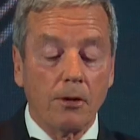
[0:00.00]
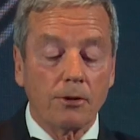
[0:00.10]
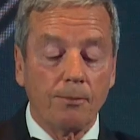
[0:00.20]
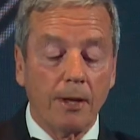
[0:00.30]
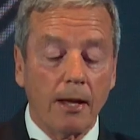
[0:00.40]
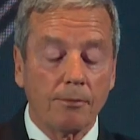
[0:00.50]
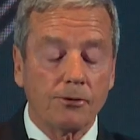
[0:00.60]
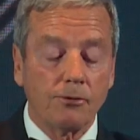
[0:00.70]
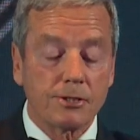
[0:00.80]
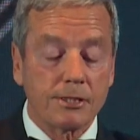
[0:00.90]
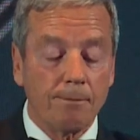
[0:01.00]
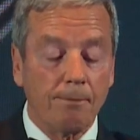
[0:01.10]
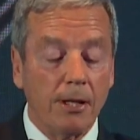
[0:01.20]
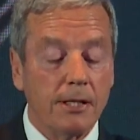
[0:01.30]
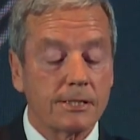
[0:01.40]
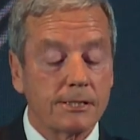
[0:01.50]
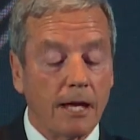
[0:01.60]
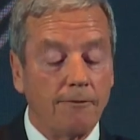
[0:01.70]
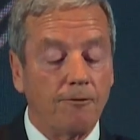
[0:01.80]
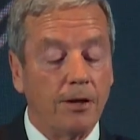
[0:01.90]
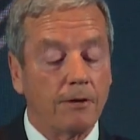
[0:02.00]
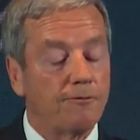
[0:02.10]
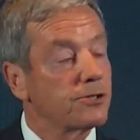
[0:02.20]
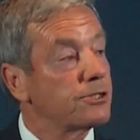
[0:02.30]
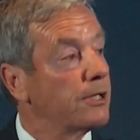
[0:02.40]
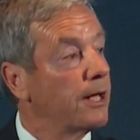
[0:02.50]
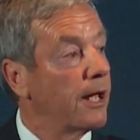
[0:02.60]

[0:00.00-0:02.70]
to be able to simply, safely and efficiently